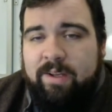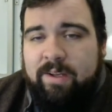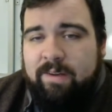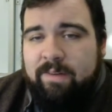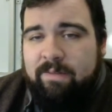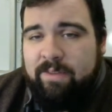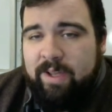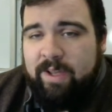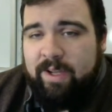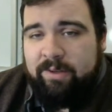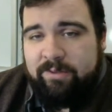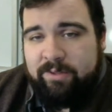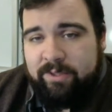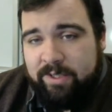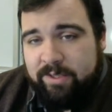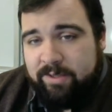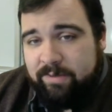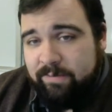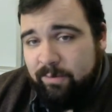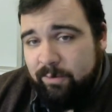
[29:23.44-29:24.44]
If the angle is
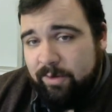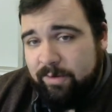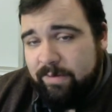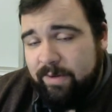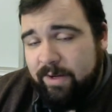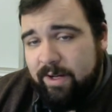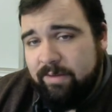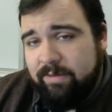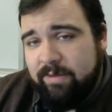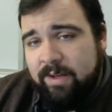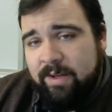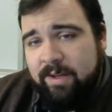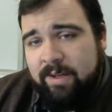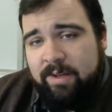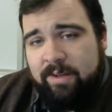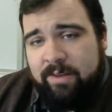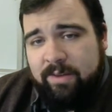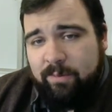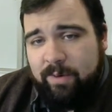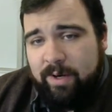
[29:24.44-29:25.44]
less than 45,
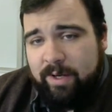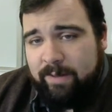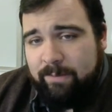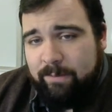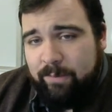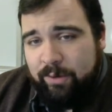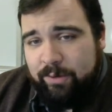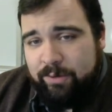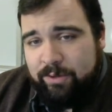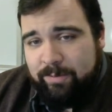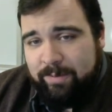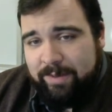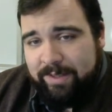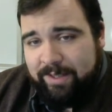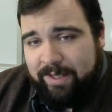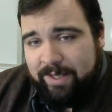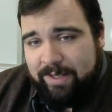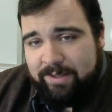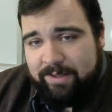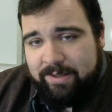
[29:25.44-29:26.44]
the y component should be
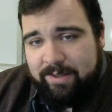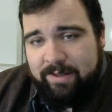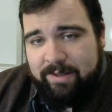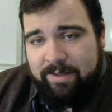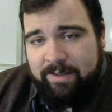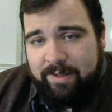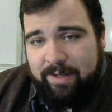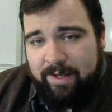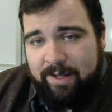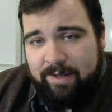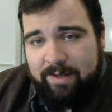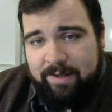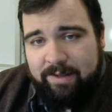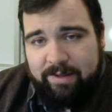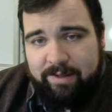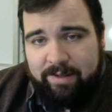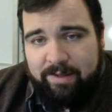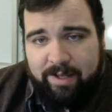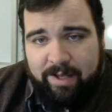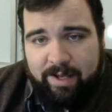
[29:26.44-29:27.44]
less than
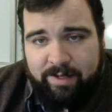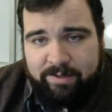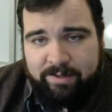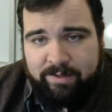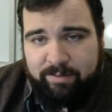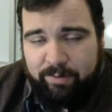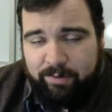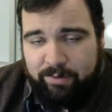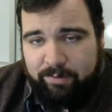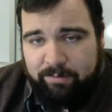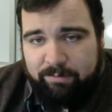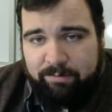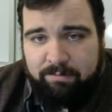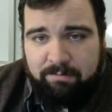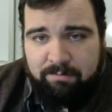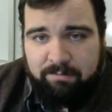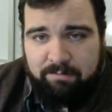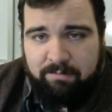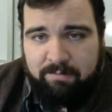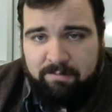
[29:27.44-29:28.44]
the x component.
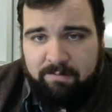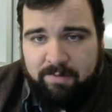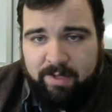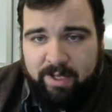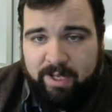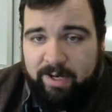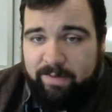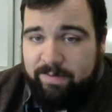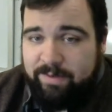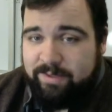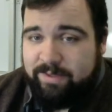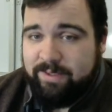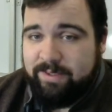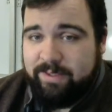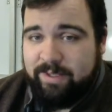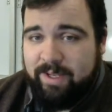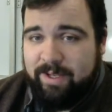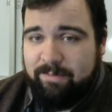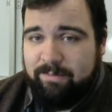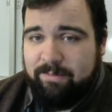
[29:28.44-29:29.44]
And if it's the
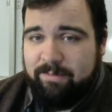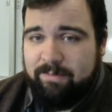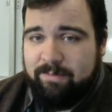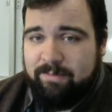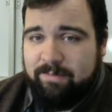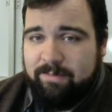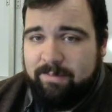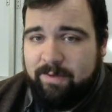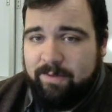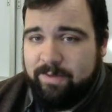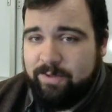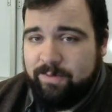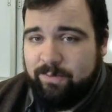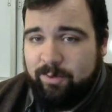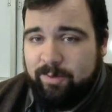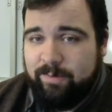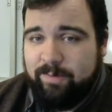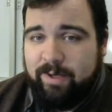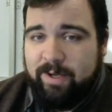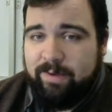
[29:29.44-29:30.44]
same, if it's
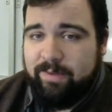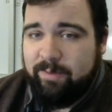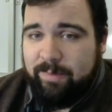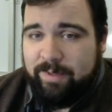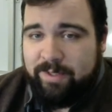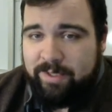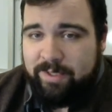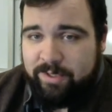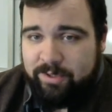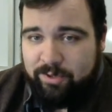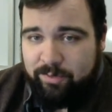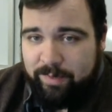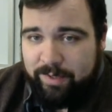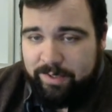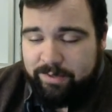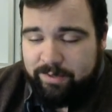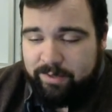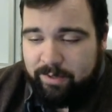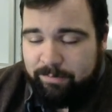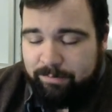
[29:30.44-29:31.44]
45, that means that should be the
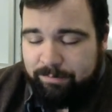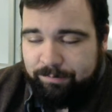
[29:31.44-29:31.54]
same.